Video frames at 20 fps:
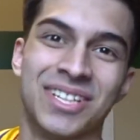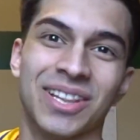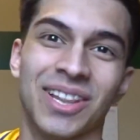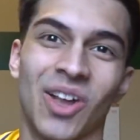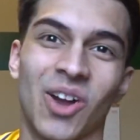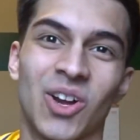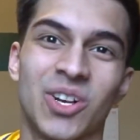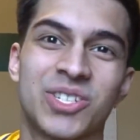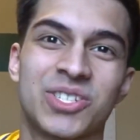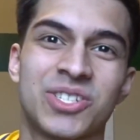
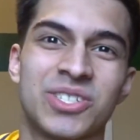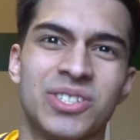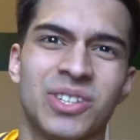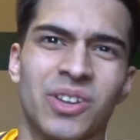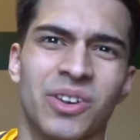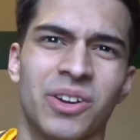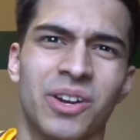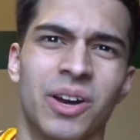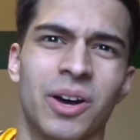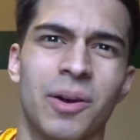large
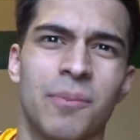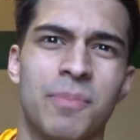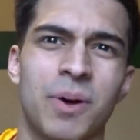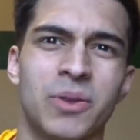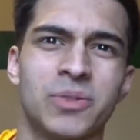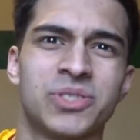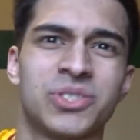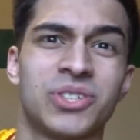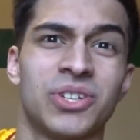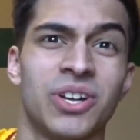
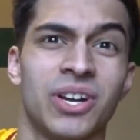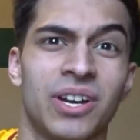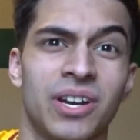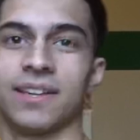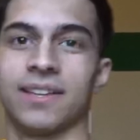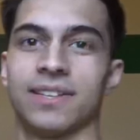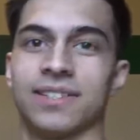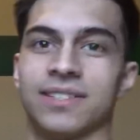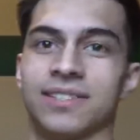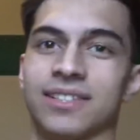poster.
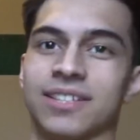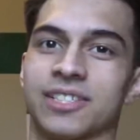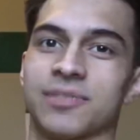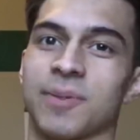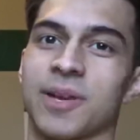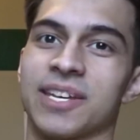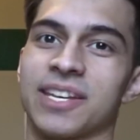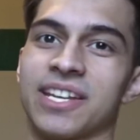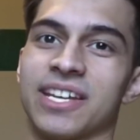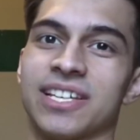That's
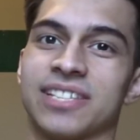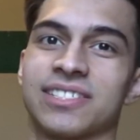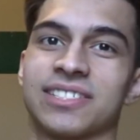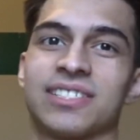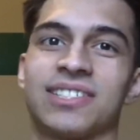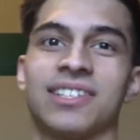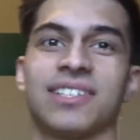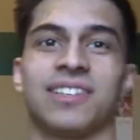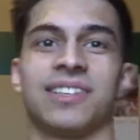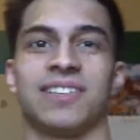my
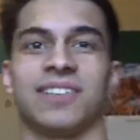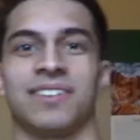desk,